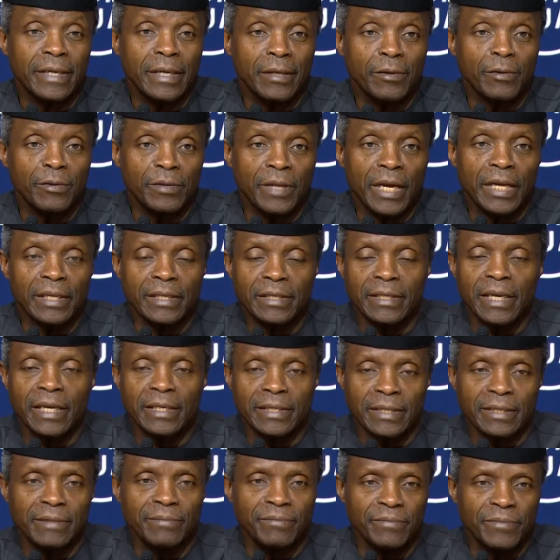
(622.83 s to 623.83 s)
you know, that,
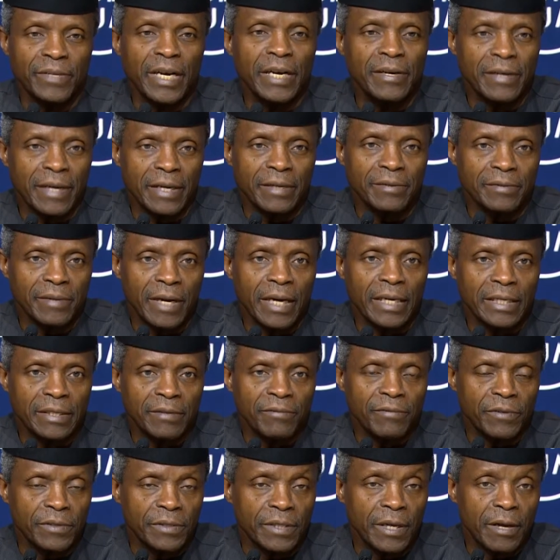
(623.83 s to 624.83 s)
that's very
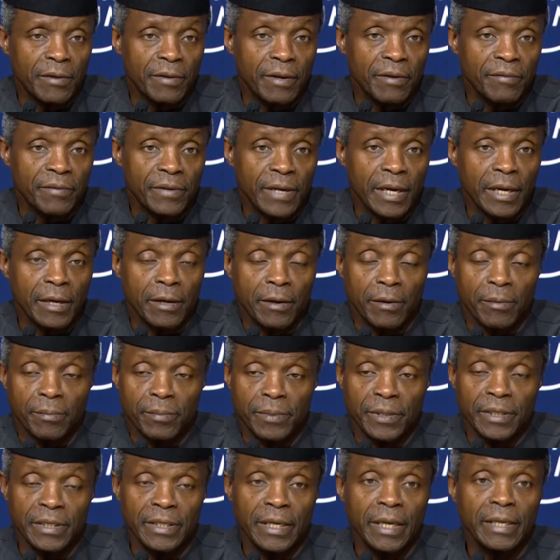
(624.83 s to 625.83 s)
attractive for South African
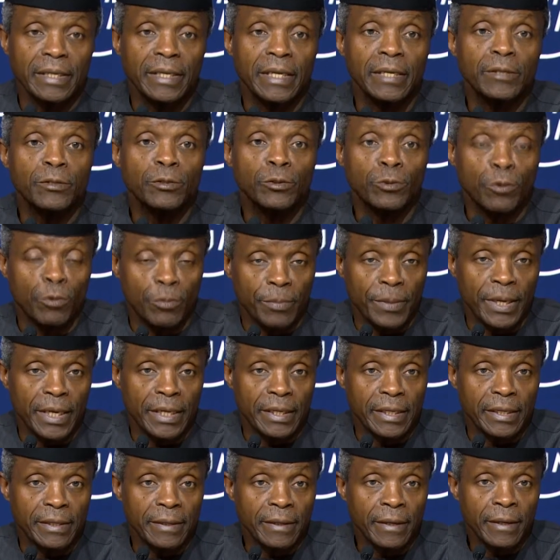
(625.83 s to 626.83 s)
companies, and there's so
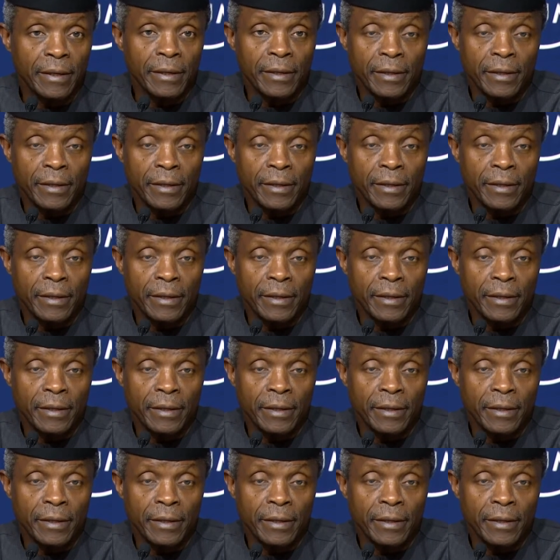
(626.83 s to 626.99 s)
many